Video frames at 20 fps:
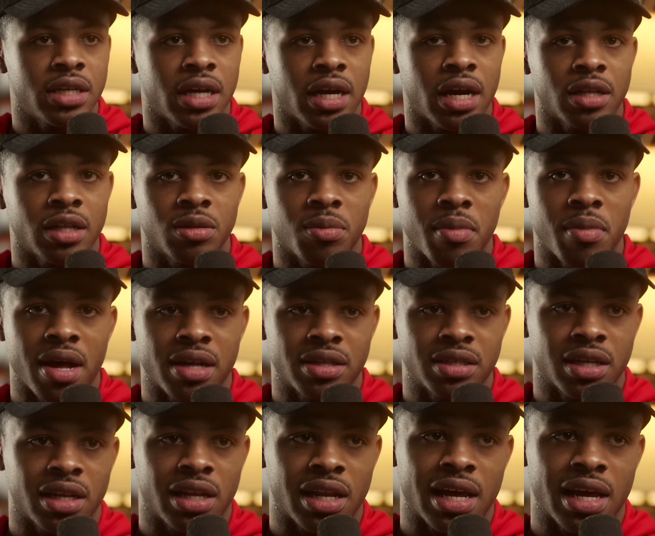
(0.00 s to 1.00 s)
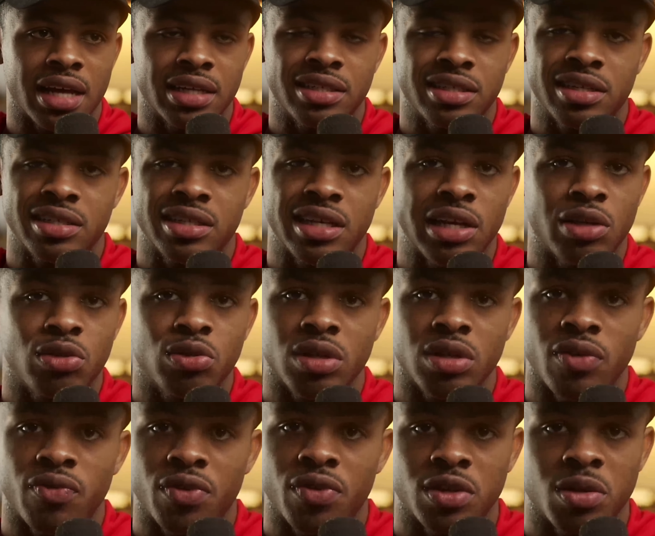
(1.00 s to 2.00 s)
out the masterclass, it's literally,
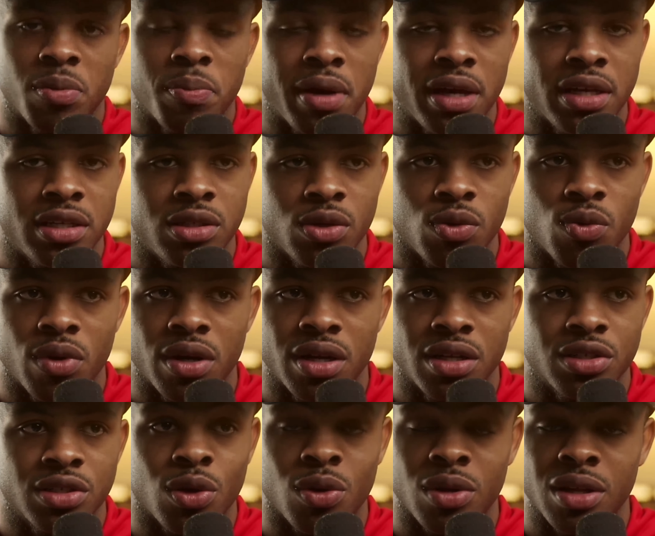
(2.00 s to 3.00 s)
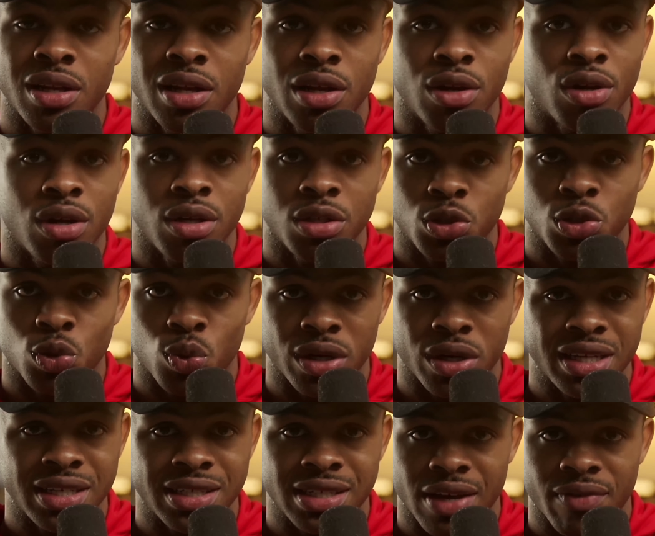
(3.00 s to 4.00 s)
for the basic one, is only literally
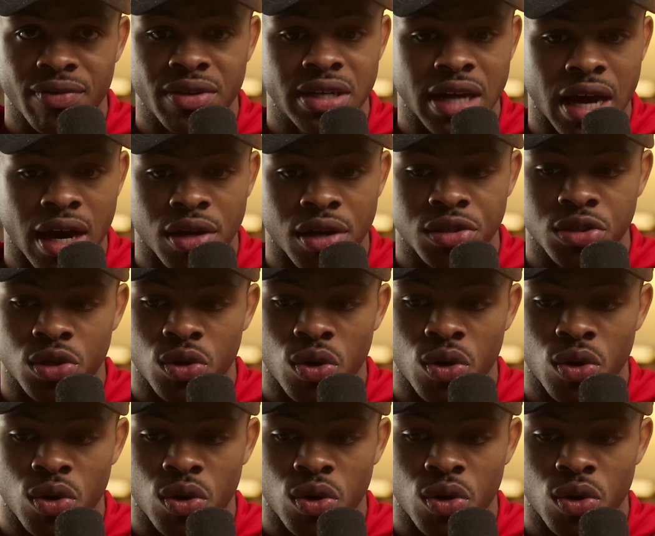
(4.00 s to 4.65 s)
$27. So go